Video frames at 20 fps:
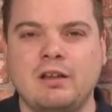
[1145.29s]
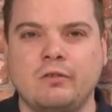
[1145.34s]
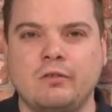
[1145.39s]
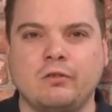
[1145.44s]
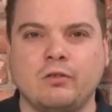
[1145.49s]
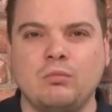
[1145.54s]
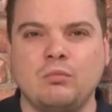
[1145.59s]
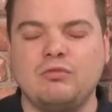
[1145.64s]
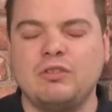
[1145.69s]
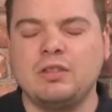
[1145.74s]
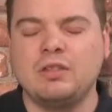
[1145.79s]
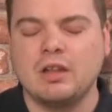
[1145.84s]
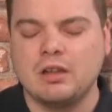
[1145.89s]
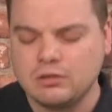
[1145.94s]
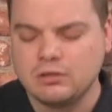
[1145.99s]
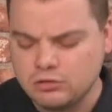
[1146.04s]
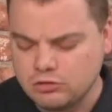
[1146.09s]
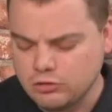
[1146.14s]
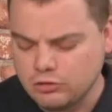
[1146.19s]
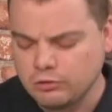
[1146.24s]
It's something
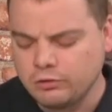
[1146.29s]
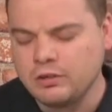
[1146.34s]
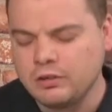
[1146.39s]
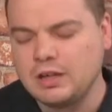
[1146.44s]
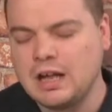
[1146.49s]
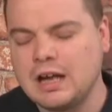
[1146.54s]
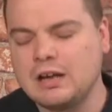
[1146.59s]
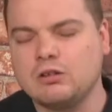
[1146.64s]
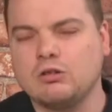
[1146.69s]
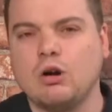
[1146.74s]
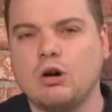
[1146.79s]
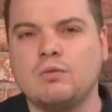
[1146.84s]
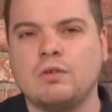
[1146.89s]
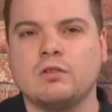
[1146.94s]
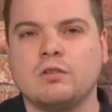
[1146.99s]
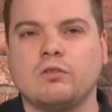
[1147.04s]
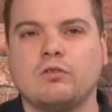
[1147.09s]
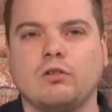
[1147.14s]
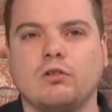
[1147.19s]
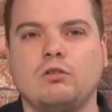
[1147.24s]
that doesn't get
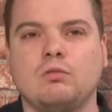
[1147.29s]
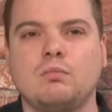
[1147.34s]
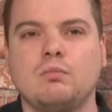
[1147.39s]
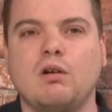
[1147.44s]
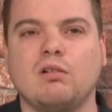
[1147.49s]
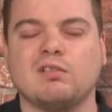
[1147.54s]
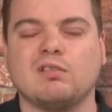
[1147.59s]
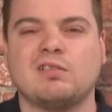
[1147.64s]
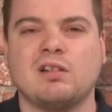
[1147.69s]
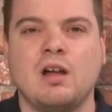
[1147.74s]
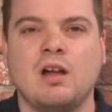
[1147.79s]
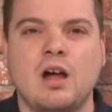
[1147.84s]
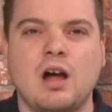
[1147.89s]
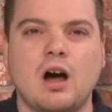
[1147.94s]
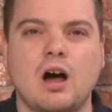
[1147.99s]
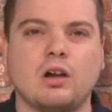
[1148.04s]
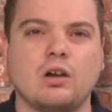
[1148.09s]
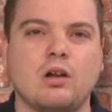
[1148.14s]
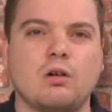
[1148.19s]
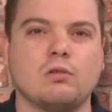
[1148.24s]
covered too much
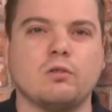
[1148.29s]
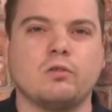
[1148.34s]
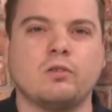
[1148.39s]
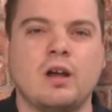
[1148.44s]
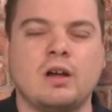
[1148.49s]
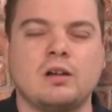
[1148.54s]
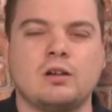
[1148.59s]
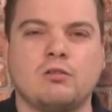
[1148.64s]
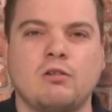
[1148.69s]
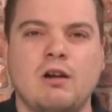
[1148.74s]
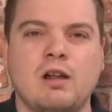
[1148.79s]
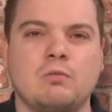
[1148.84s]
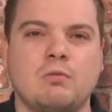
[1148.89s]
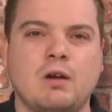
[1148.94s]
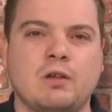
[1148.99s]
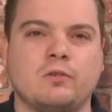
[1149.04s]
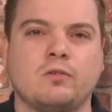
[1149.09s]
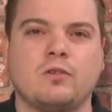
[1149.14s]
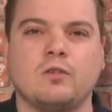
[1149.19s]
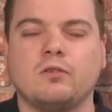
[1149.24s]
alongside Great
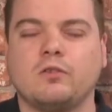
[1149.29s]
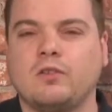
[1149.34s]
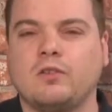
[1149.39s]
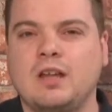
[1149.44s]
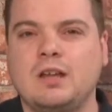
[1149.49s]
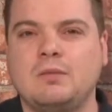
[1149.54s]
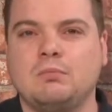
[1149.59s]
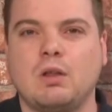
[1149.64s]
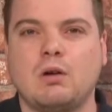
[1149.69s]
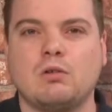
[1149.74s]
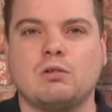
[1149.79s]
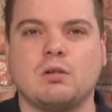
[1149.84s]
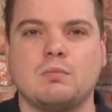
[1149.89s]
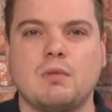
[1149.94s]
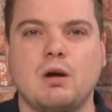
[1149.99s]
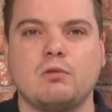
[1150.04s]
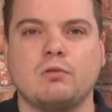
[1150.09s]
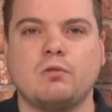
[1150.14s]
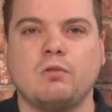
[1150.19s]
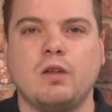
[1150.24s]
Western steam
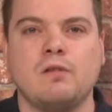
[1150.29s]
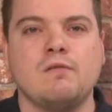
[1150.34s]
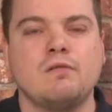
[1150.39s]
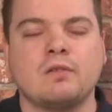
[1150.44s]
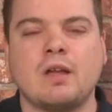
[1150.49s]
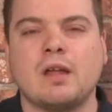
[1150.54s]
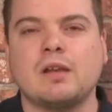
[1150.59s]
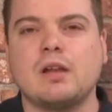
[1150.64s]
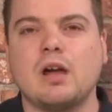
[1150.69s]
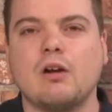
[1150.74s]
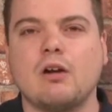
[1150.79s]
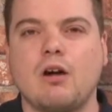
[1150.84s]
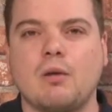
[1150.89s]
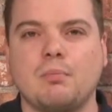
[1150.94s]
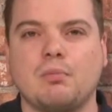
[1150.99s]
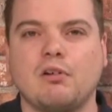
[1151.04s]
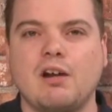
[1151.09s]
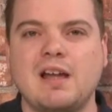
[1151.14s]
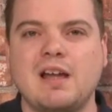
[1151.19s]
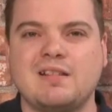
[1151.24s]
locomotives and their
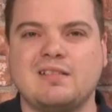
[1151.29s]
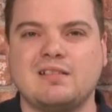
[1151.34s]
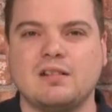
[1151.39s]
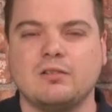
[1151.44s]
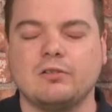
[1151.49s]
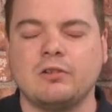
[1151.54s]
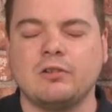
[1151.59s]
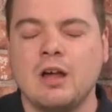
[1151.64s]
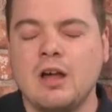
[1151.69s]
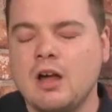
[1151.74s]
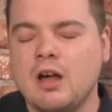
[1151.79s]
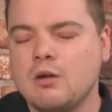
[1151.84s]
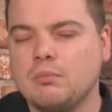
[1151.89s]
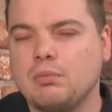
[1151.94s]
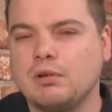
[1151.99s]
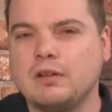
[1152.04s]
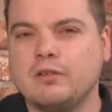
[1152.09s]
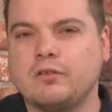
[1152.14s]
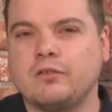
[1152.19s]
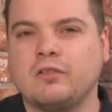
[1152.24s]
operations,
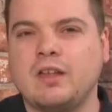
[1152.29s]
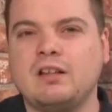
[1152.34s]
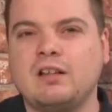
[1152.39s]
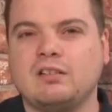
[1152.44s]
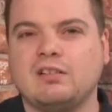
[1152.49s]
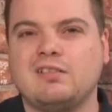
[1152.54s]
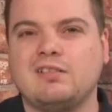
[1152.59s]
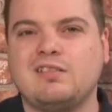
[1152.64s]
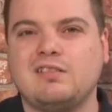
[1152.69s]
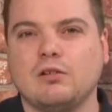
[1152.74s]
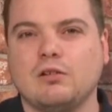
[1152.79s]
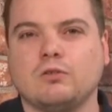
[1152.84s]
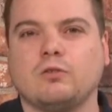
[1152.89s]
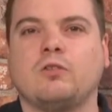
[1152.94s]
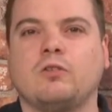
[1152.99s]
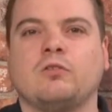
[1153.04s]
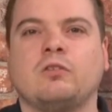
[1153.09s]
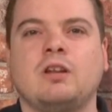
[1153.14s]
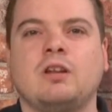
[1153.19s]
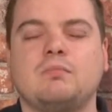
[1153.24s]
but it's still
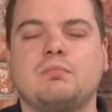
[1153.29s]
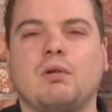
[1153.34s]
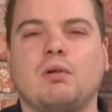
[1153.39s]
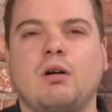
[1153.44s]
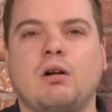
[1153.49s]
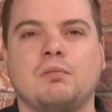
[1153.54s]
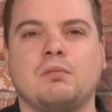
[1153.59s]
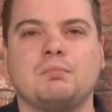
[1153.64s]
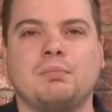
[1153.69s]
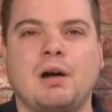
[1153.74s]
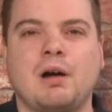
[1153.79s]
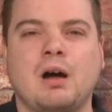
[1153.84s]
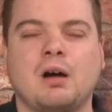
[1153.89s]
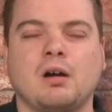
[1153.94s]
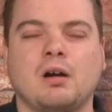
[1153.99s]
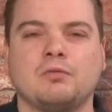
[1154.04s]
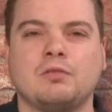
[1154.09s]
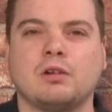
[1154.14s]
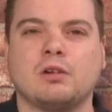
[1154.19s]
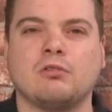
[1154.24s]
just as an important
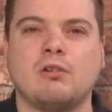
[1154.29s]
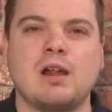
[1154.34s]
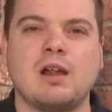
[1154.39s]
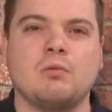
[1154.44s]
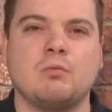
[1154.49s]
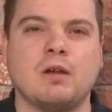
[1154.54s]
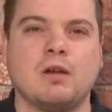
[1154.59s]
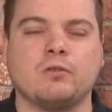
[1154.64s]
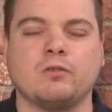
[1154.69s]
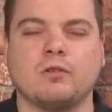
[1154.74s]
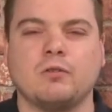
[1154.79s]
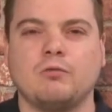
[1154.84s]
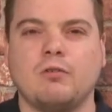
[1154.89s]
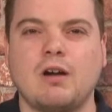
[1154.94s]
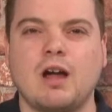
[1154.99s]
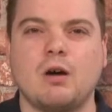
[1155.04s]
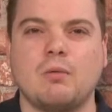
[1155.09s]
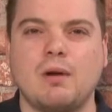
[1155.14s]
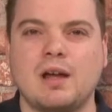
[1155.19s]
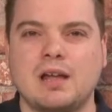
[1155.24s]
part of the Great Western
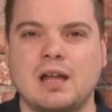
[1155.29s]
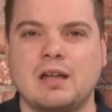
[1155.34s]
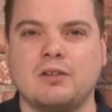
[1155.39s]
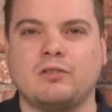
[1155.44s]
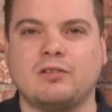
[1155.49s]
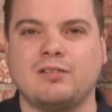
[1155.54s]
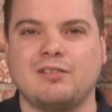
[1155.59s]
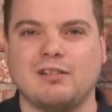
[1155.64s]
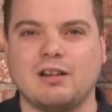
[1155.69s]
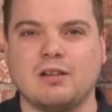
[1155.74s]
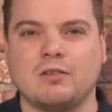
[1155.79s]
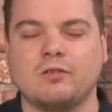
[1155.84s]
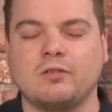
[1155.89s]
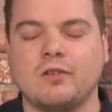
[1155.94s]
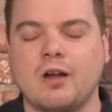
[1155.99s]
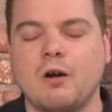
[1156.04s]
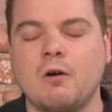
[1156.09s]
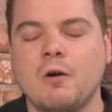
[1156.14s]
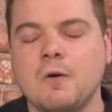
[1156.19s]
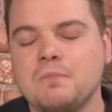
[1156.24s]
Railway history.
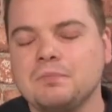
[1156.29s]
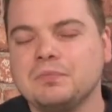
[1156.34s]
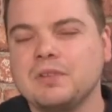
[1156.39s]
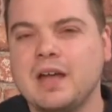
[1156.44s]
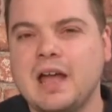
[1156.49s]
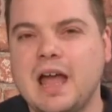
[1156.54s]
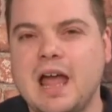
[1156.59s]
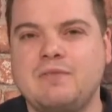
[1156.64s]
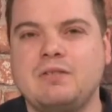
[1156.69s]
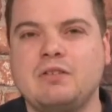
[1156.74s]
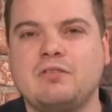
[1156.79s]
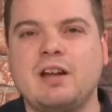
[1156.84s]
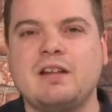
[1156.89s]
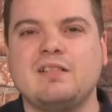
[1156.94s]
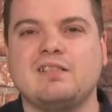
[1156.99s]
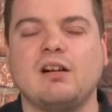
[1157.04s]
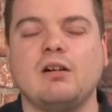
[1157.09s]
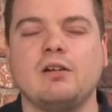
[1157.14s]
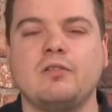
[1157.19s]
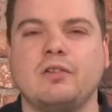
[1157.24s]
So if you've
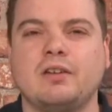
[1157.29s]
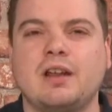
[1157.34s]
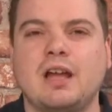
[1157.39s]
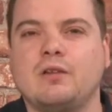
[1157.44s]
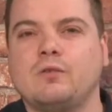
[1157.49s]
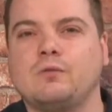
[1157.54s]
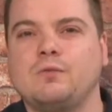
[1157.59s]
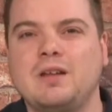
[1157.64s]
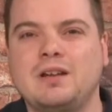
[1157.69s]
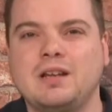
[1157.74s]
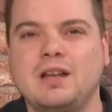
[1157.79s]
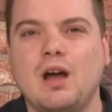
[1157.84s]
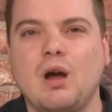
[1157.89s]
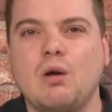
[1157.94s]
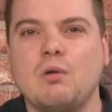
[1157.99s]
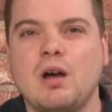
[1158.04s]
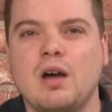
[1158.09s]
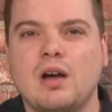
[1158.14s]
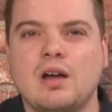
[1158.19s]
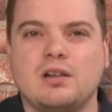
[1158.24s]
enjoyed today's
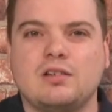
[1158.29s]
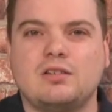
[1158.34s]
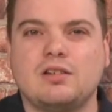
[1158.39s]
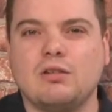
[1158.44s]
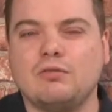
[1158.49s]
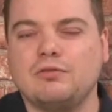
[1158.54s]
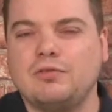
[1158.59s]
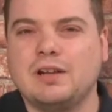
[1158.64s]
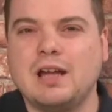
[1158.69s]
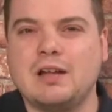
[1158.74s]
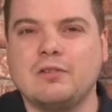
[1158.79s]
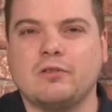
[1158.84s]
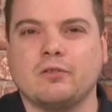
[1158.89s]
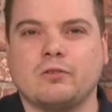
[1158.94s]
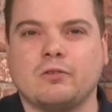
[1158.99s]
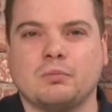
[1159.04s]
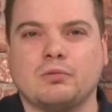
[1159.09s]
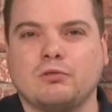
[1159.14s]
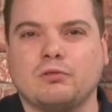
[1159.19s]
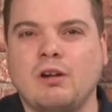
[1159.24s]
video, don't forget to
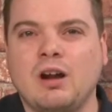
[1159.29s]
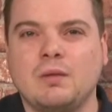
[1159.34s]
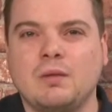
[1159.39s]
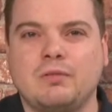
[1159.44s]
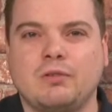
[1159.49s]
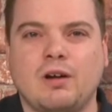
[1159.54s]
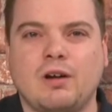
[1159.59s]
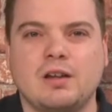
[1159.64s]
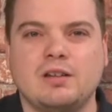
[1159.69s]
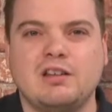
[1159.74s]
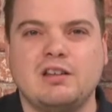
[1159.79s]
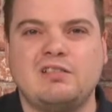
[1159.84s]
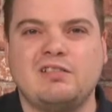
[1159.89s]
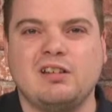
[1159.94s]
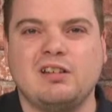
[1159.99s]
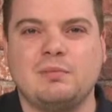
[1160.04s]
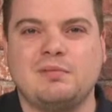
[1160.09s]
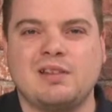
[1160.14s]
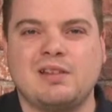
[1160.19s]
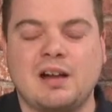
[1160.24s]
subscribe to our
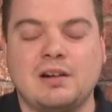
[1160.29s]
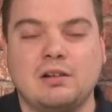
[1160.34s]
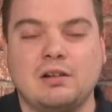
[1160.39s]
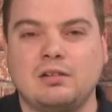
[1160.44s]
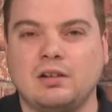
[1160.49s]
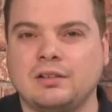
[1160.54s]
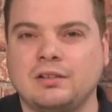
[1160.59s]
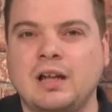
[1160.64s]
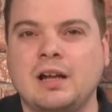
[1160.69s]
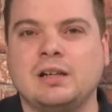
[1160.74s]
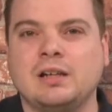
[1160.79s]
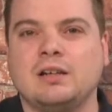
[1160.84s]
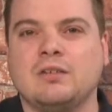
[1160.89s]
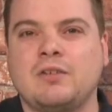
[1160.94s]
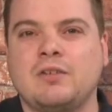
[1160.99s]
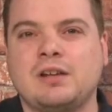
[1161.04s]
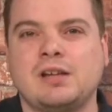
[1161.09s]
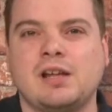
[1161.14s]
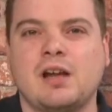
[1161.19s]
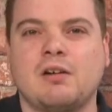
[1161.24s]
YouTube channel, like the
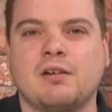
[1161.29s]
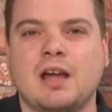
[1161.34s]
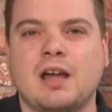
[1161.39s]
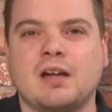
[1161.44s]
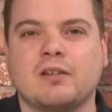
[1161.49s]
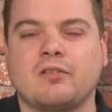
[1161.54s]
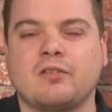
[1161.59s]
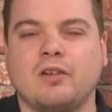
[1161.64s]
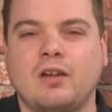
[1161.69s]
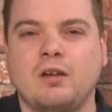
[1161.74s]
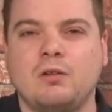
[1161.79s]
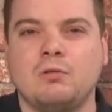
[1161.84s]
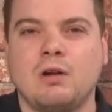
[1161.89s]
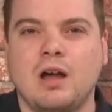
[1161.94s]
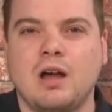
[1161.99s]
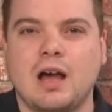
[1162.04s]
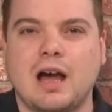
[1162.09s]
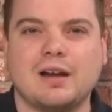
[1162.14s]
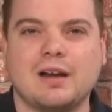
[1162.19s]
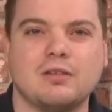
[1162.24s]
video there too,
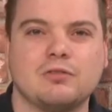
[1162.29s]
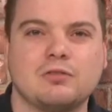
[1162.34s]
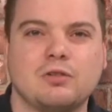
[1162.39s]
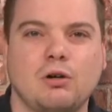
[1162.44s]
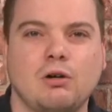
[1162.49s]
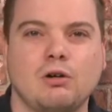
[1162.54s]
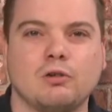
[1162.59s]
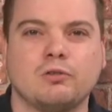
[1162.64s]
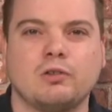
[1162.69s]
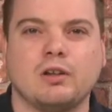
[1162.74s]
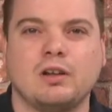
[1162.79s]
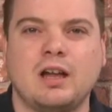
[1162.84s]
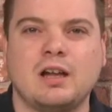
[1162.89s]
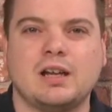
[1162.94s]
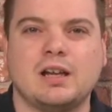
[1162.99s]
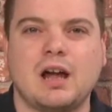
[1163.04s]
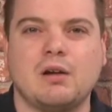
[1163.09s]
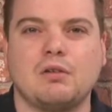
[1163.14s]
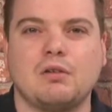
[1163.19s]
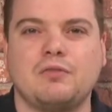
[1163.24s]
and of course,
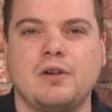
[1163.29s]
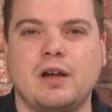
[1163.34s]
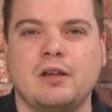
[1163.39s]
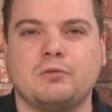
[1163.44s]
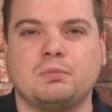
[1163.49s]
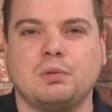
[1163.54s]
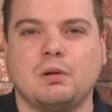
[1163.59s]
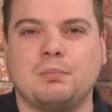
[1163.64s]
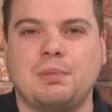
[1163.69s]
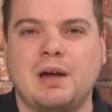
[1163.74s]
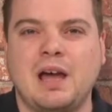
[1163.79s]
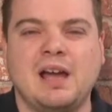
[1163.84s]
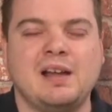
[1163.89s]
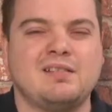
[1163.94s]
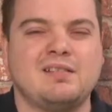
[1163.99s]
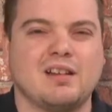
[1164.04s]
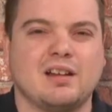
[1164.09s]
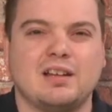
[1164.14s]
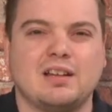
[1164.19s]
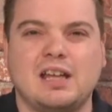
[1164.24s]
like our Facebook
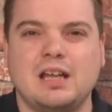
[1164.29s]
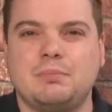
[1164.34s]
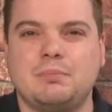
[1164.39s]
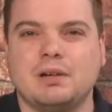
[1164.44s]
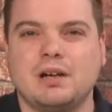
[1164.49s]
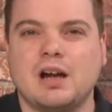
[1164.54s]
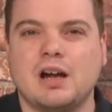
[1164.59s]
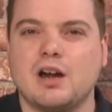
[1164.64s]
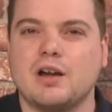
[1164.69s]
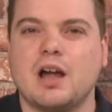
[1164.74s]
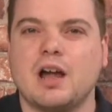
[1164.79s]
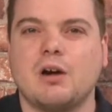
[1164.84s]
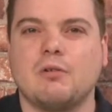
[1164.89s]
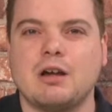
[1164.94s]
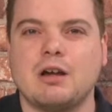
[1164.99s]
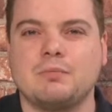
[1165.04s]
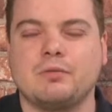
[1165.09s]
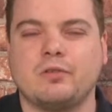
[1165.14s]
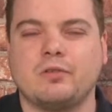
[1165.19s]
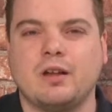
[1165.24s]
page and keep an eye on our
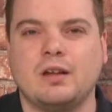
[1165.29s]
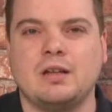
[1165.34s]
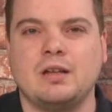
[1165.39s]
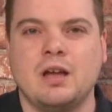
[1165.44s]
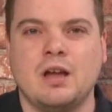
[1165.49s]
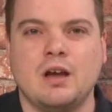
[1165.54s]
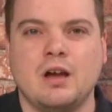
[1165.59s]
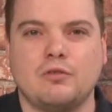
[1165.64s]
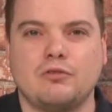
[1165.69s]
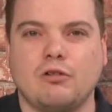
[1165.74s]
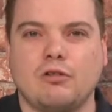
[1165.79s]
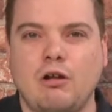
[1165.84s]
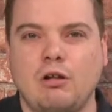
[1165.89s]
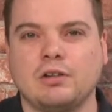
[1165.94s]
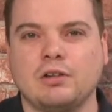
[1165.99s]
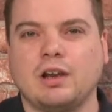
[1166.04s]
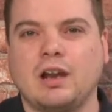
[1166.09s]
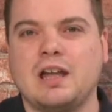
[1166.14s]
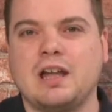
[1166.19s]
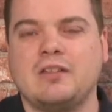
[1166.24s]
website for
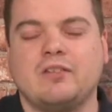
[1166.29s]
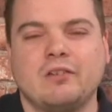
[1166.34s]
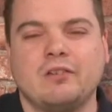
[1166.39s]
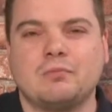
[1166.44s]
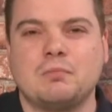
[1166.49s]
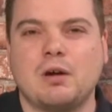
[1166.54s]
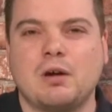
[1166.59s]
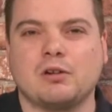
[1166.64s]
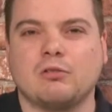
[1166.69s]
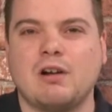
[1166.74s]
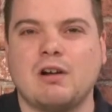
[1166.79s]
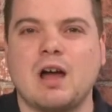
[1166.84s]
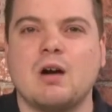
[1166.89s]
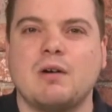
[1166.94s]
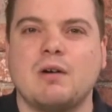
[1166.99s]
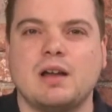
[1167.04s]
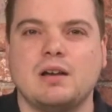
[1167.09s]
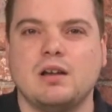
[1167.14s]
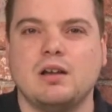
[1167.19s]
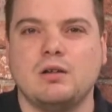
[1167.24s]
all the latest model
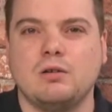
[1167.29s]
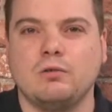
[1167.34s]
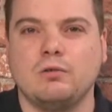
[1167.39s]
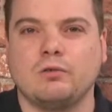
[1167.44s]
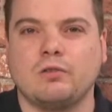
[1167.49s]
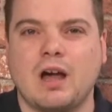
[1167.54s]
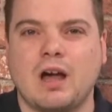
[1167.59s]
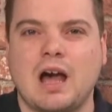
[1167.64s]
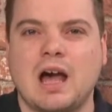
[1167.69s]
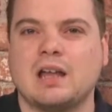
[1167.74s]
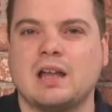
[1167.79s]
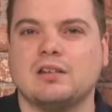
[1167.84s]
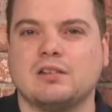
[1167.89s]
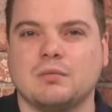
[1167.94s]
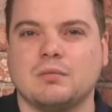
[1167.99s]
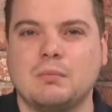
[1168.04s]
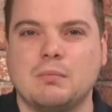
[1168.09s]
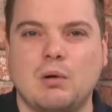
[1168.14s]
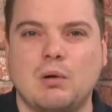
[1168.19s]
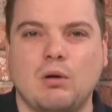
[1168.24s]
railway news
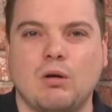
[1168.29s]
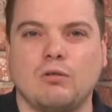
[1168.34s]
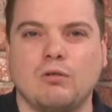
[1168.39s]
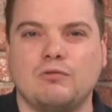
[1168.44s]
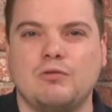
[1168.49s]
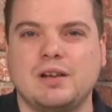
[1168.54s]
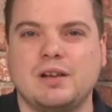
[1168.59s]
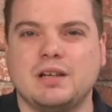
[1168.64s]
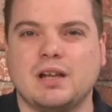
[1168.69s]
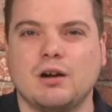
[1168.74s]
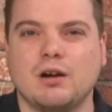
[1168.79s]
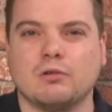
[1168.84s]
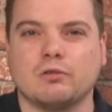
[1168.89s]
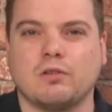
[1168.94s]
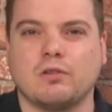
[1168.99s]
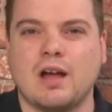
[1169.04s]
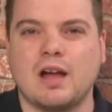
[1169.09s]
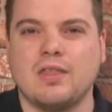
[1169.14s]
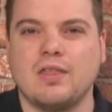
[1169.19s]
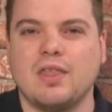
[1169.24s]
and more
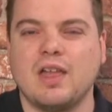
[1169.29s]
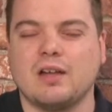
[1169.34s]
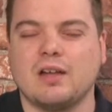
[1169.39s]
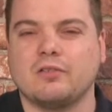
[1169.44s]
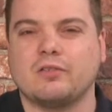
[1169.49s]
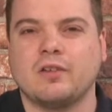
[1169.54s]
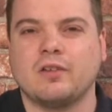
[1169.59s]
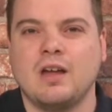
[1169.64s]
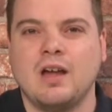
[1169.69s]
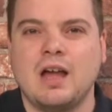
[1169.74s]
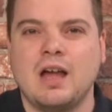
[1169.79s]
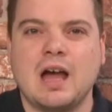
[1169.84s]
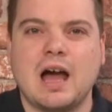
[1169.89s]
videos like this.